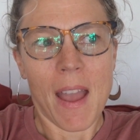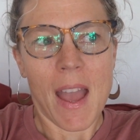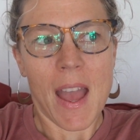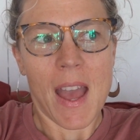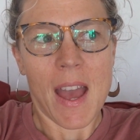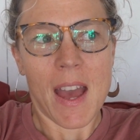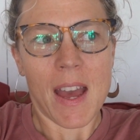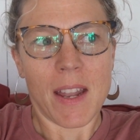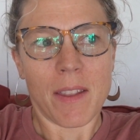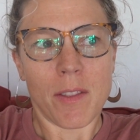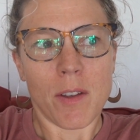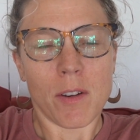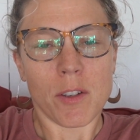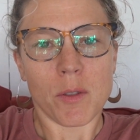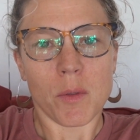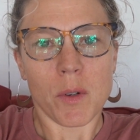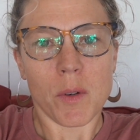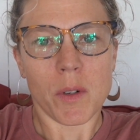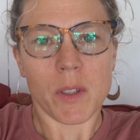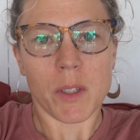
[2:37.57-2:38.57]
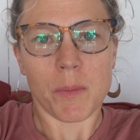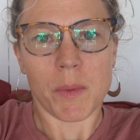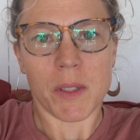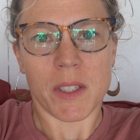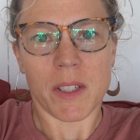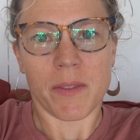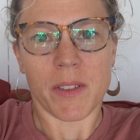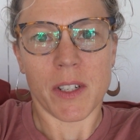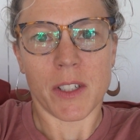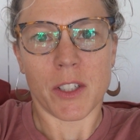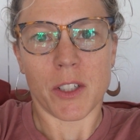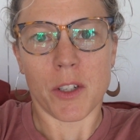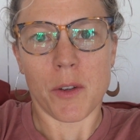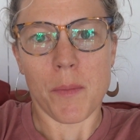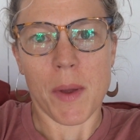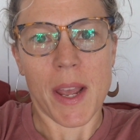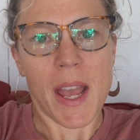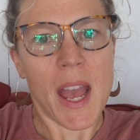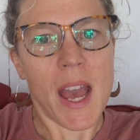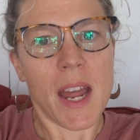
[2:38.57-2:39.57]
And those were specific to
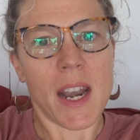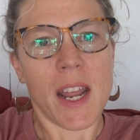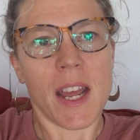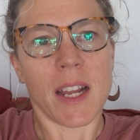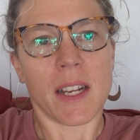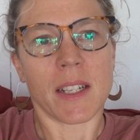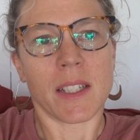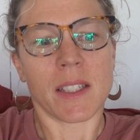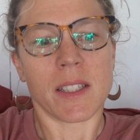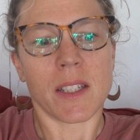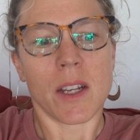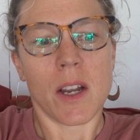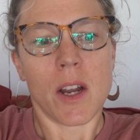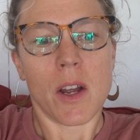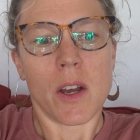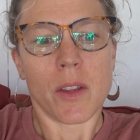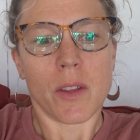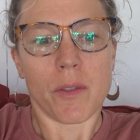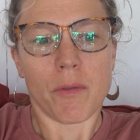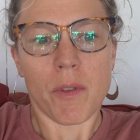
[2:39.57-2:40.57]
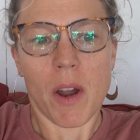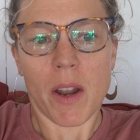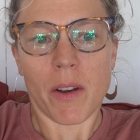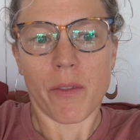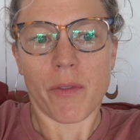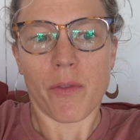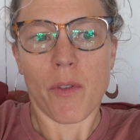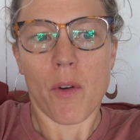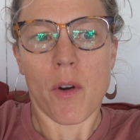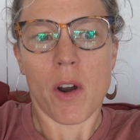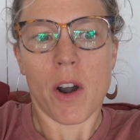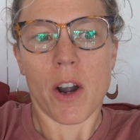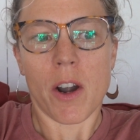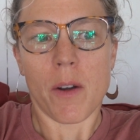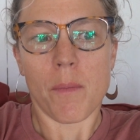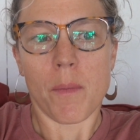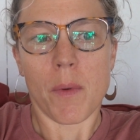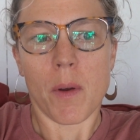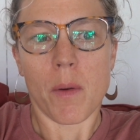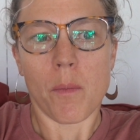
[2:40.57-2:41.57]
mechanics, the run
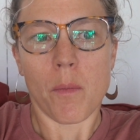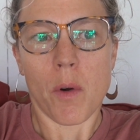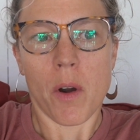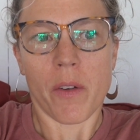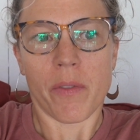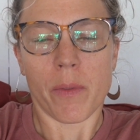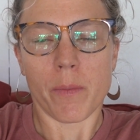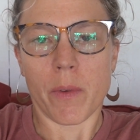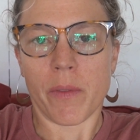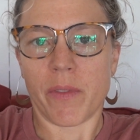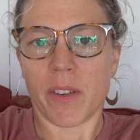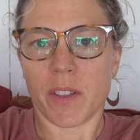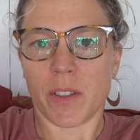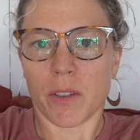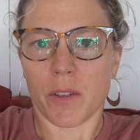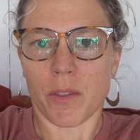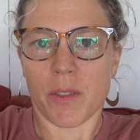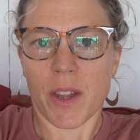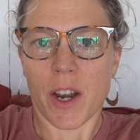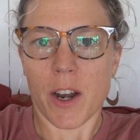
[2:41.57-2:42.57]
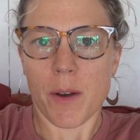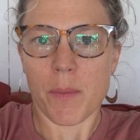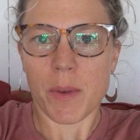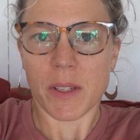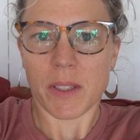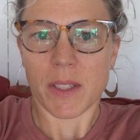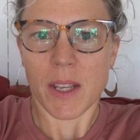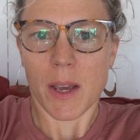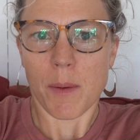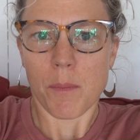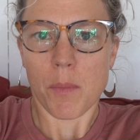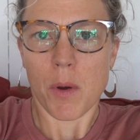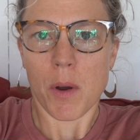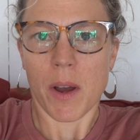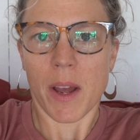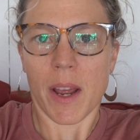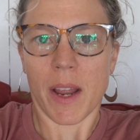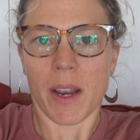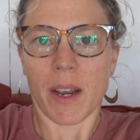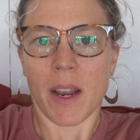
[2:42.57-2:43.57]
form, more from a physical therapy
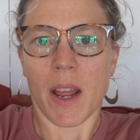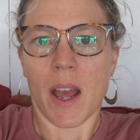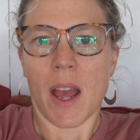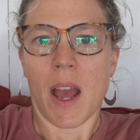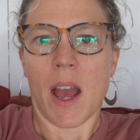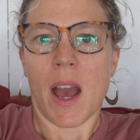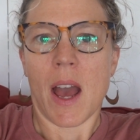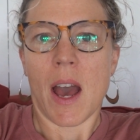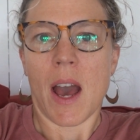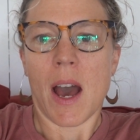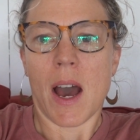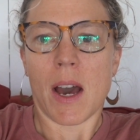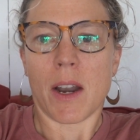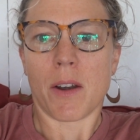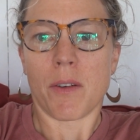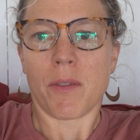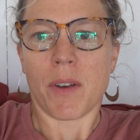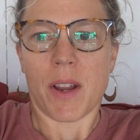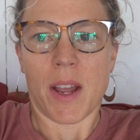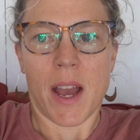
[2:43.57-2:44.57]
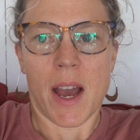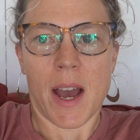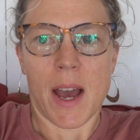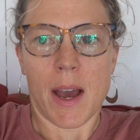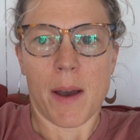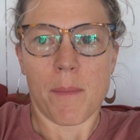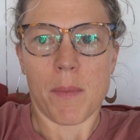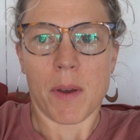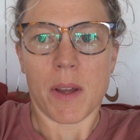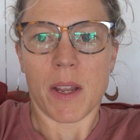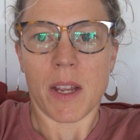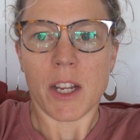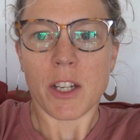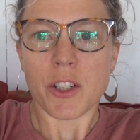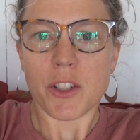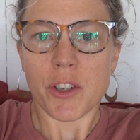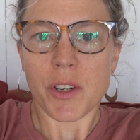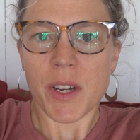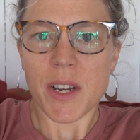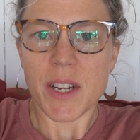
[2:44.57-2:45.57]
standpoint, how to rehab
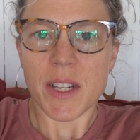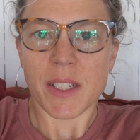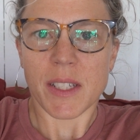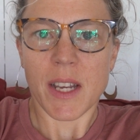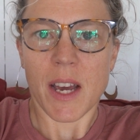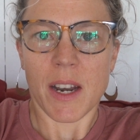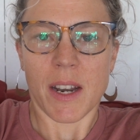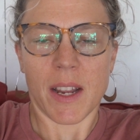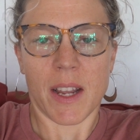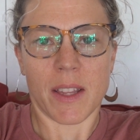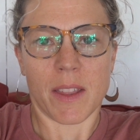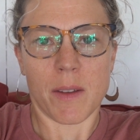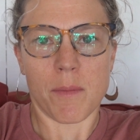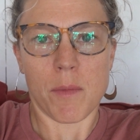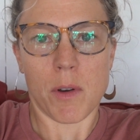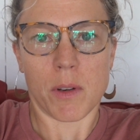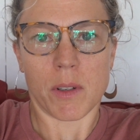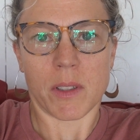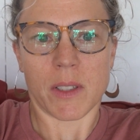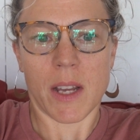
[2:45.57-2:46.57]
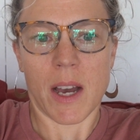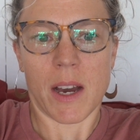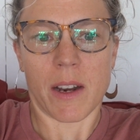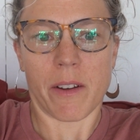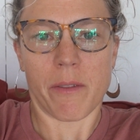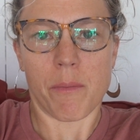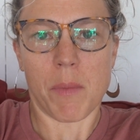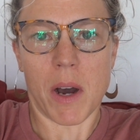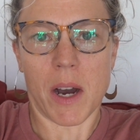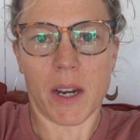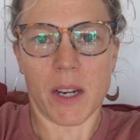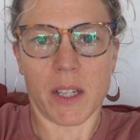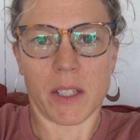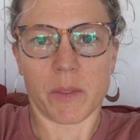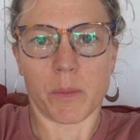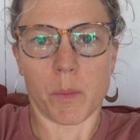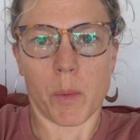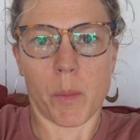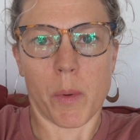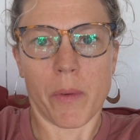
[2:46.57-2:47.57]
injuries, how to get the most out of bodies
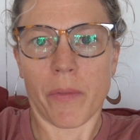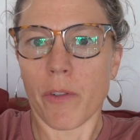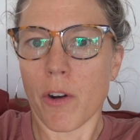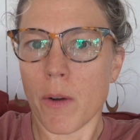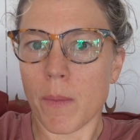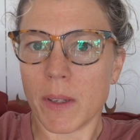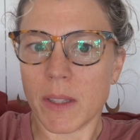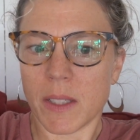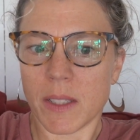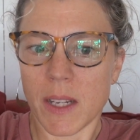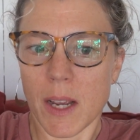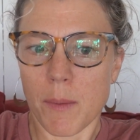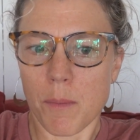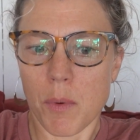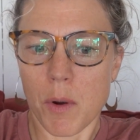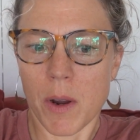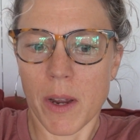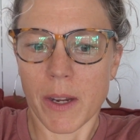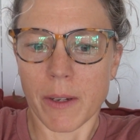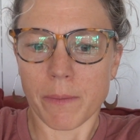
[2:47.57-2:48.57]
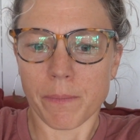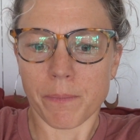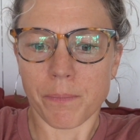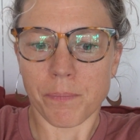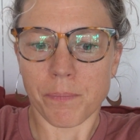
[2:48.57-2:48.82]
from a performance standpoint.